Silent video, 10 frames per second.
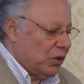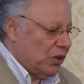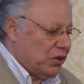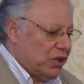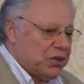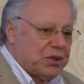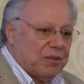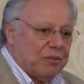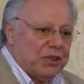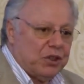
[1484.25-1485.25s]
just
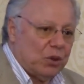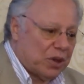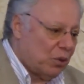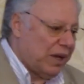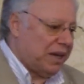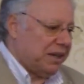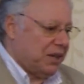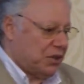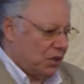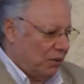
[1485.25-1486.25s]
your
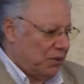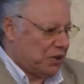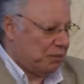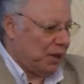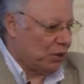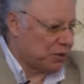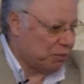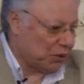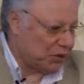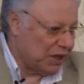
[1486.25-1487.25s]
awareness of this power
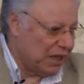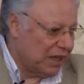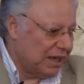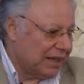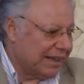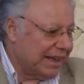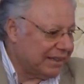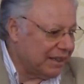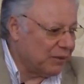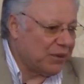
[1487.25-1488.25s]
spot,
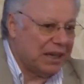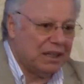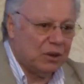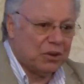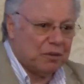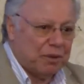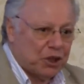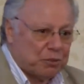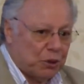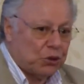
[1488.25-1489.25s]
getting friendly with the power
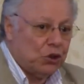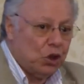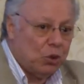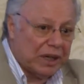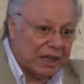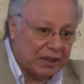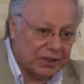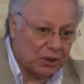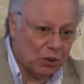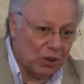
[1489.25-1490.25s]
spot, knowing it
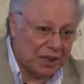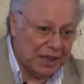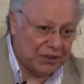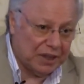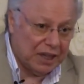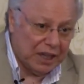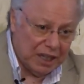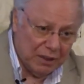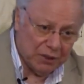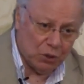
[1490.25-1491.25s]
and all that,
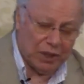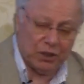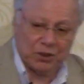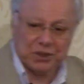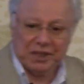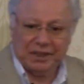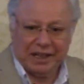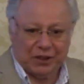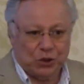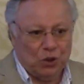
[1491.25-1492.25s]
even when you're sitting
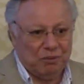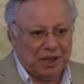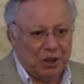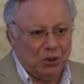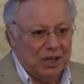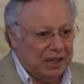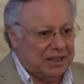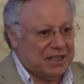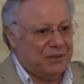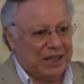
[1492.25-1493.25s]
at home now, it
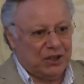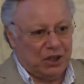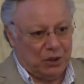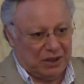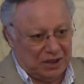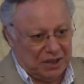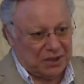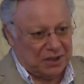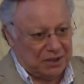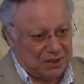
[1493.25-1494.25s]
is affecting you at a
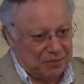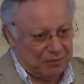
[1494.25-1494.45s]
distance.